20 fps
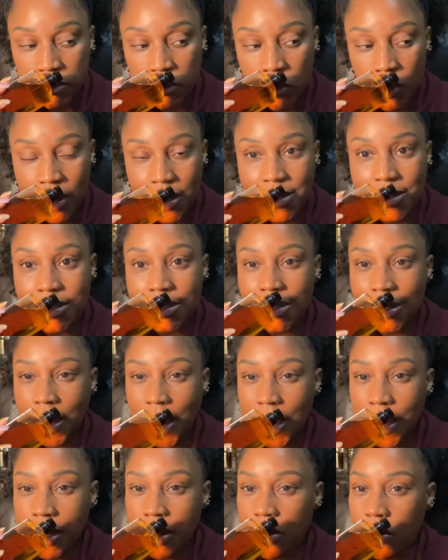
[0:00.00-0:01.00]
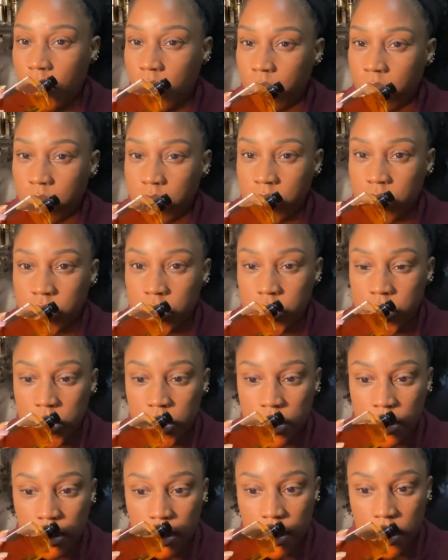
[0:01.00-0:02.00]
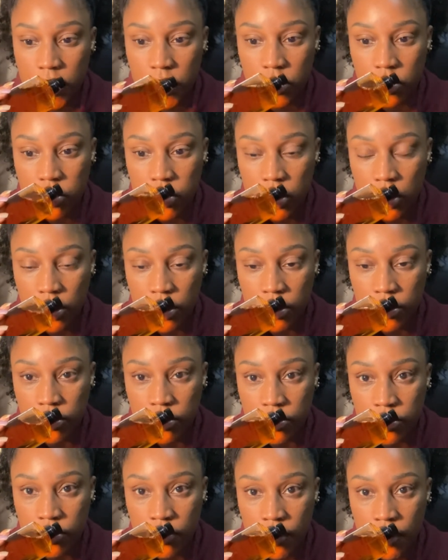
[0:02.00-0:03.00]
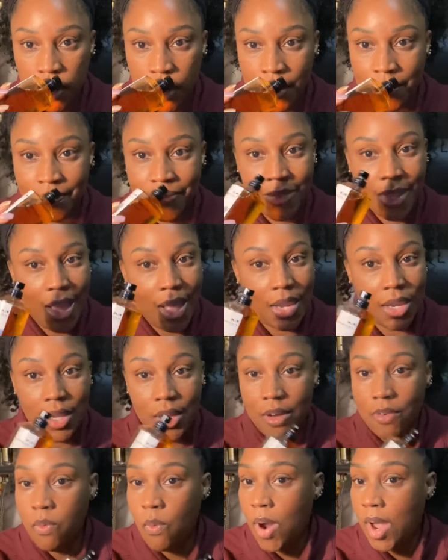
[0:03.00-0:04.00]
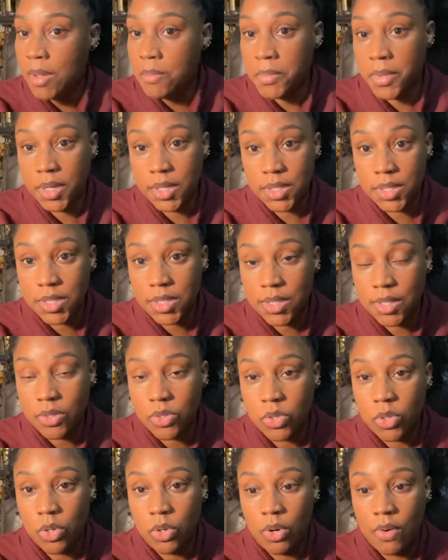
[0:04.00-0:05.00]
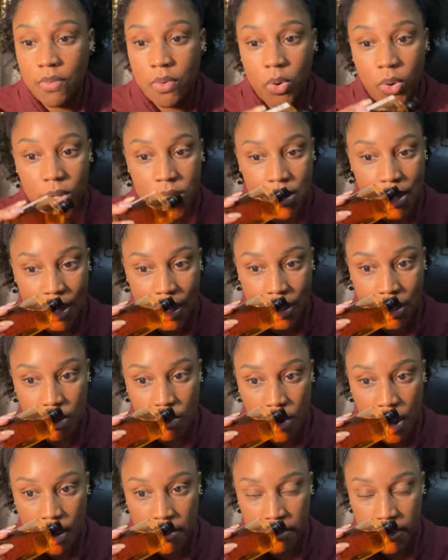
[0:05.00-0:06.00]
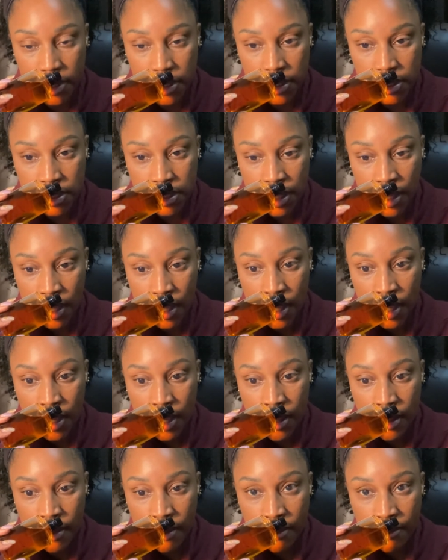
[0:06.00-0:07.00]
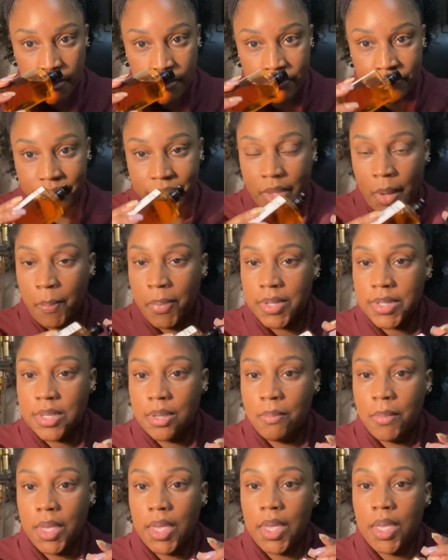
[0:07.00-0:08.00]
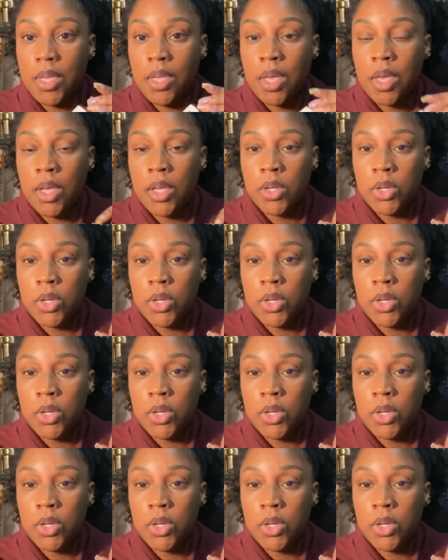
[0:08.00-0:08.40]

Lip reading: with a slight orange undertone. I love white musk, so of course I get the white musk. But to me,